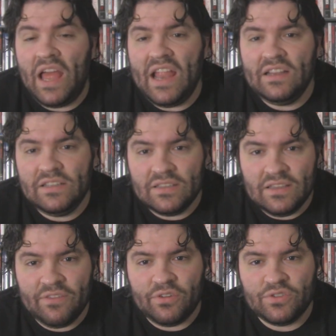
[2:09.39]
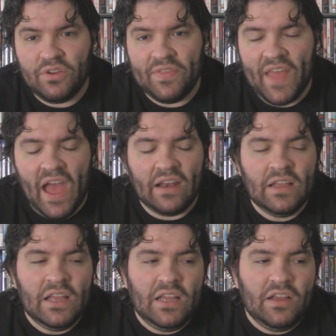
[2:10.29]
And he delivers on that
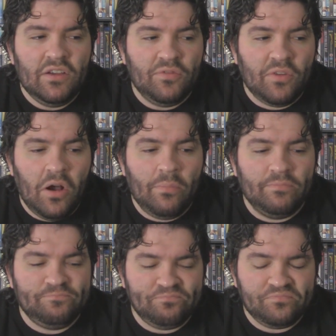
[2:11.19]
from